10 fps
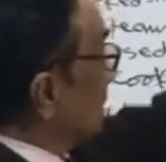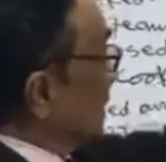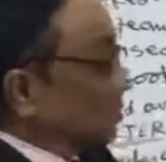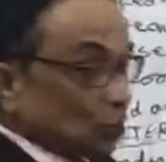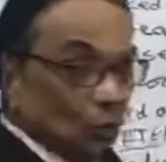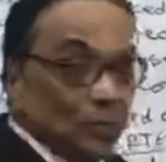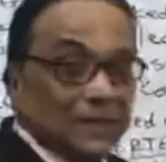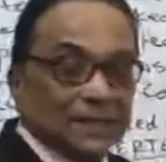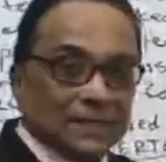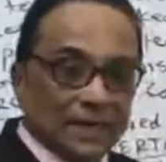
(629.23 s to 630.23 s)
control
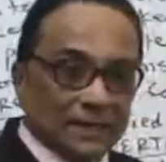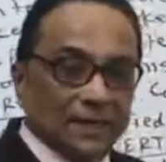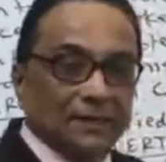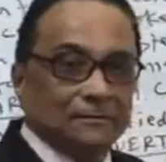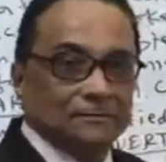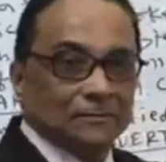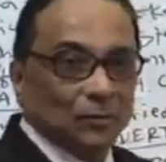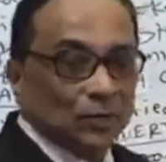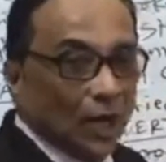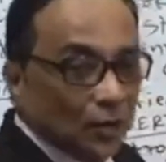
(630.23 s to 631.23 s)
measures are there
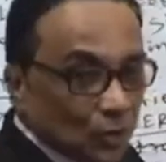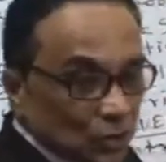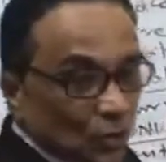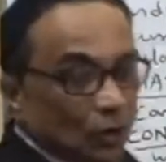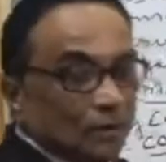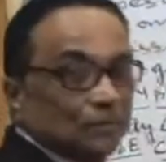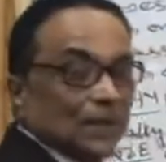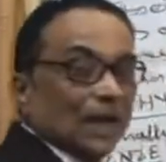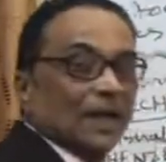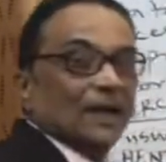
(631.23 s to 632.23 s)
with all those scope
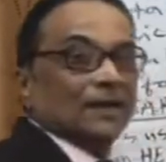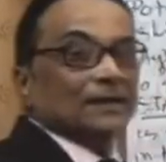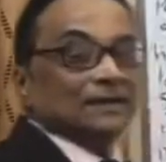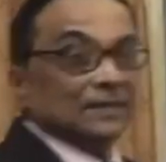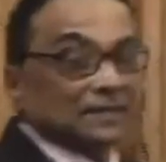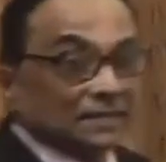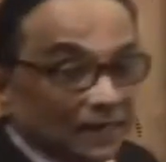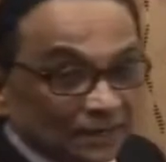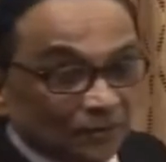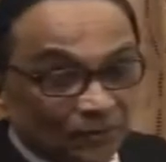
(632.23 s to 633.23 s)
and it is
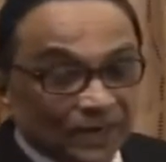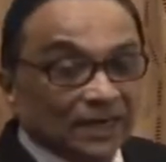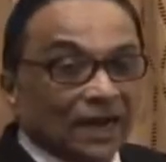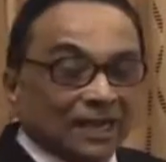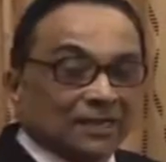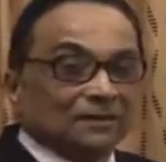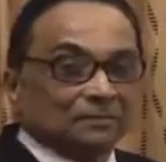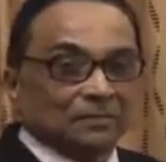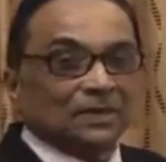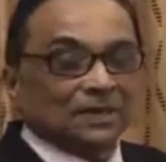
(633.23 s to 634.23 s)
under very high
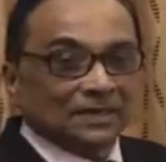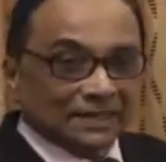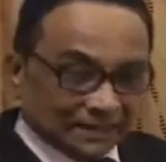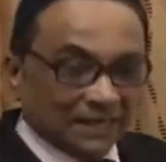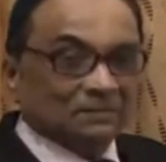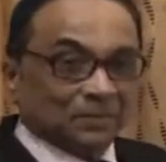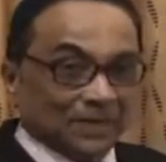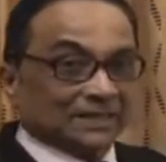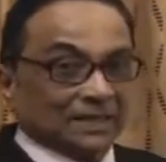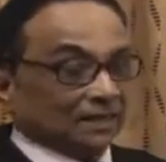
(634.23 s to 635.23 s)
steam
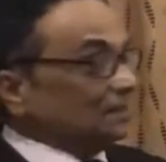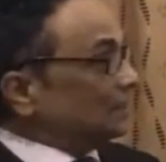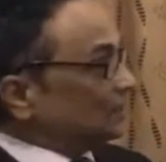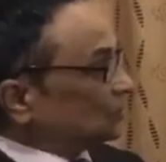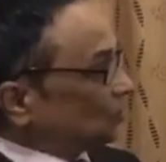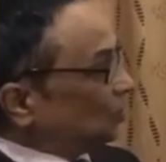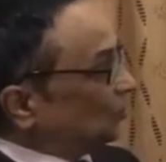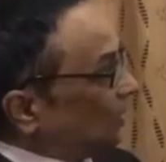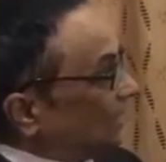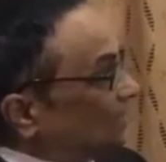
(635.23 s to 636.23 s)
pressure so
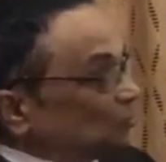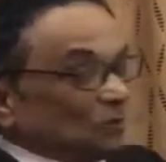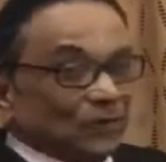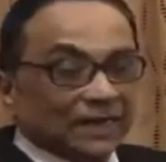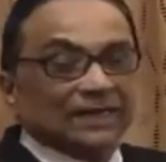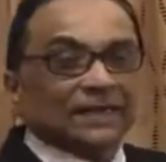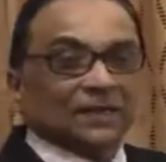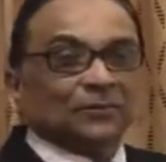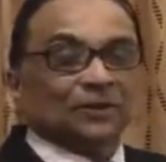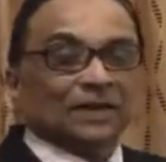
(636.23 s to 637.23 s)
one has to be very
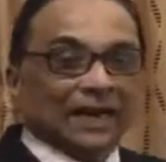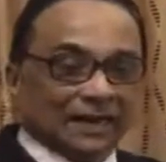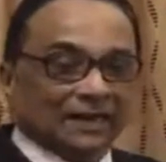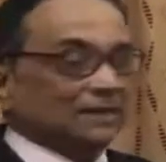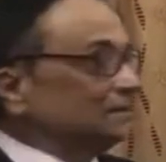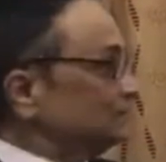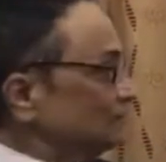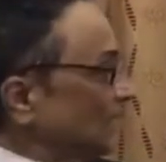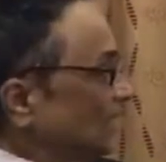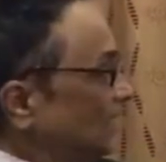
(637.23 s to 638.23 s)
careful in handling
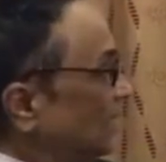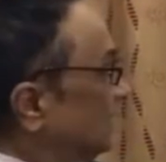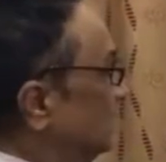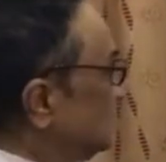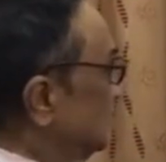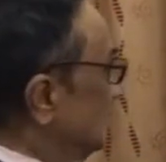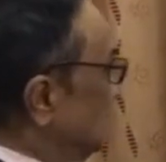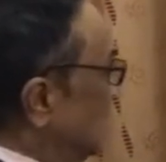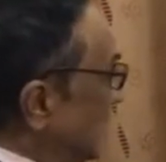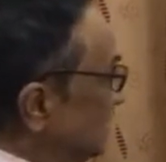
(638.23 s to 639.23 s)
uh, this
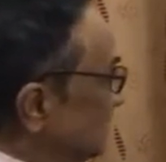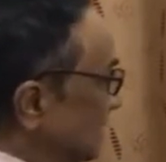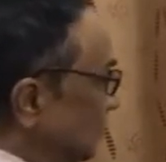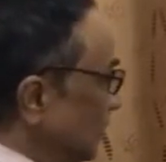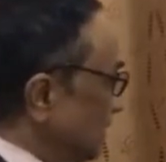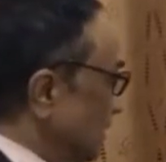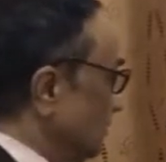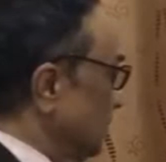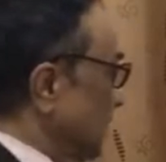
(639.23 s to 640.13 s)
Henze converter